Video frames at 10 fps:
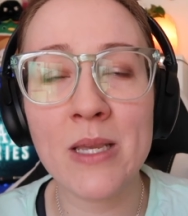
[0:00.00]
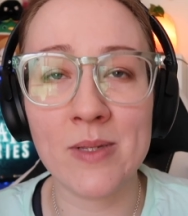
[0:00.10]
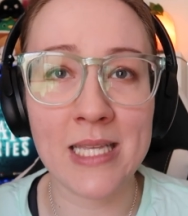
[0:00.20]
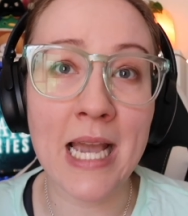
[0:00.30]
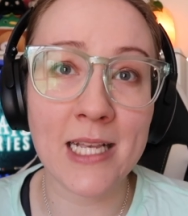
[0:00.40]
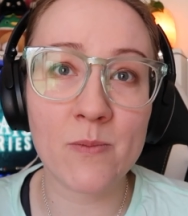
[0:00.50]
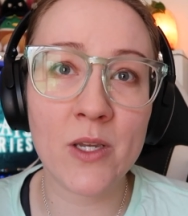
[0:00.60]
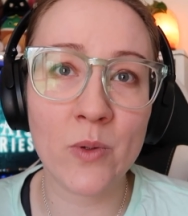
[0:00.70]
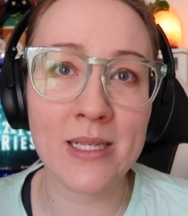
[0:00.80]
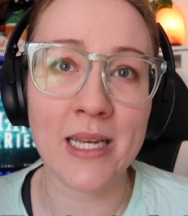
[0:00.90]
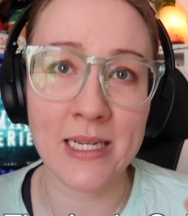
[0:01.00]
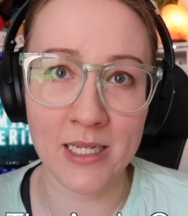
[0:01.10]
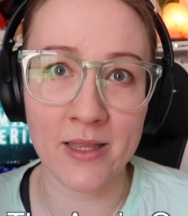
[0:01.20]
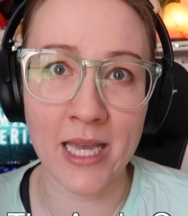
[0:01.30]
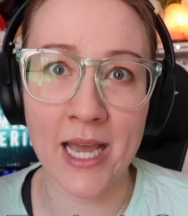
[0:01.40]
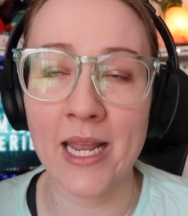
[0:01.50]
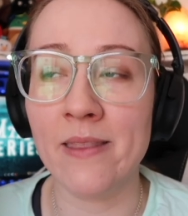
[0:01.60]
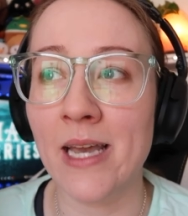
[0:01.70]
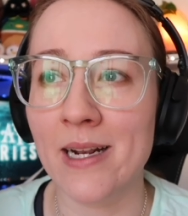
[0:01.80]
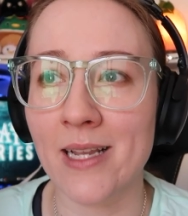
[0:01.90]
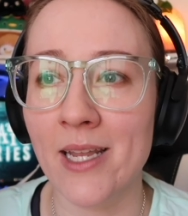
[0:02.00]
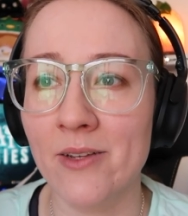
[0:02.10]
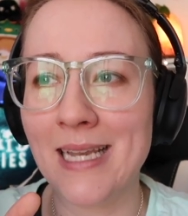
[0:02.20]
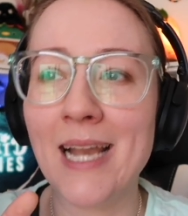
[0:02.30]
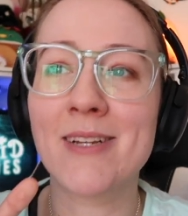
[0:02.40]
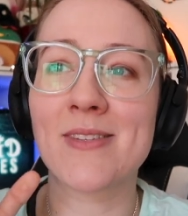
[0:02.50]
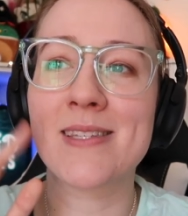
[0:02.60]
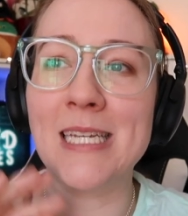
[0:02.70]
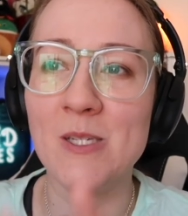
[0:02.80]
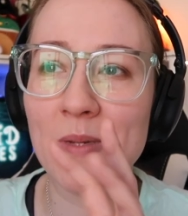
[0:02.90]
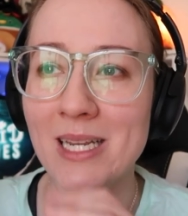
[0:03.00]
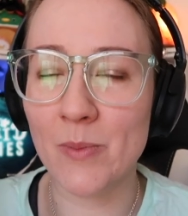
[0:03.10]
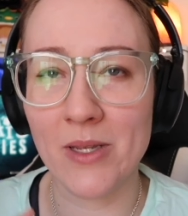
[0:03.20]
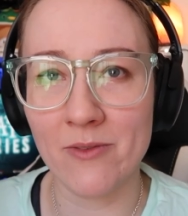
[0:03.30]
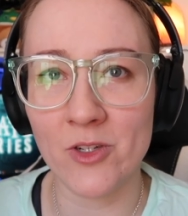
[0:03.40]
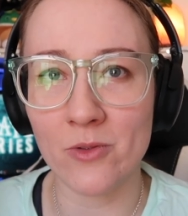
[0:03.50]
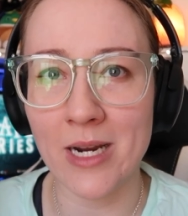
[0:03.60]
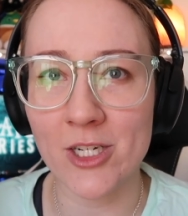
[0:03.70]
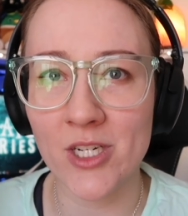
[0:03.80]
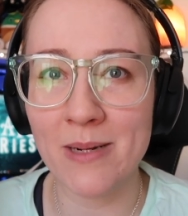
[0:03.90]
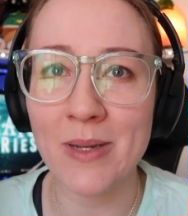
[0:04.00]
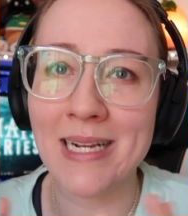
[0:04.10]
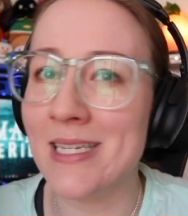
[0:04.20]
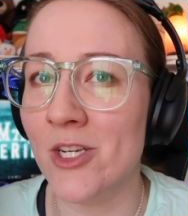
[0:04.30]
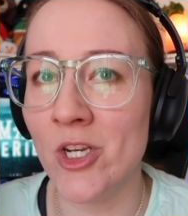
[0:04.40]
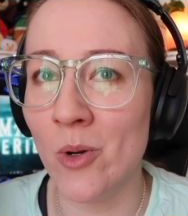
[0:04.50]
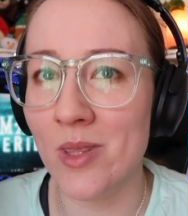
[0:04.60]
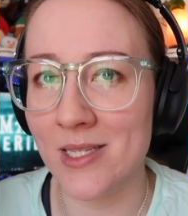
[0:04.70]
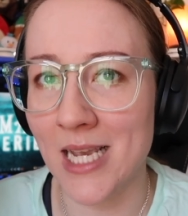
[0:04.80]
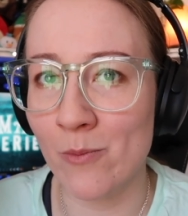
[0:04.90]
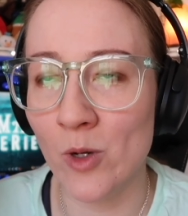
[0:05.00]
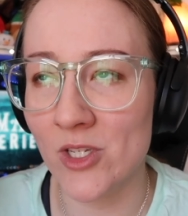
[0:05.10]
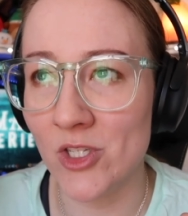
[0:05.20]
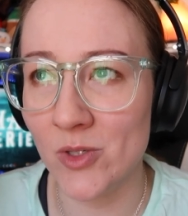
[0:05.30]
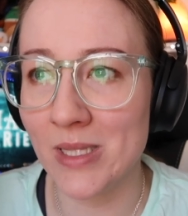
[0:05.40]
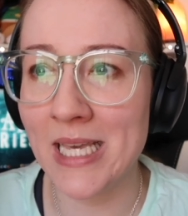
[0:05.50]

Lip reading: It was the ASPE quiz. I had done that, and that had kind of sent me in a bit of a direction, but I didn't know at the time what to do with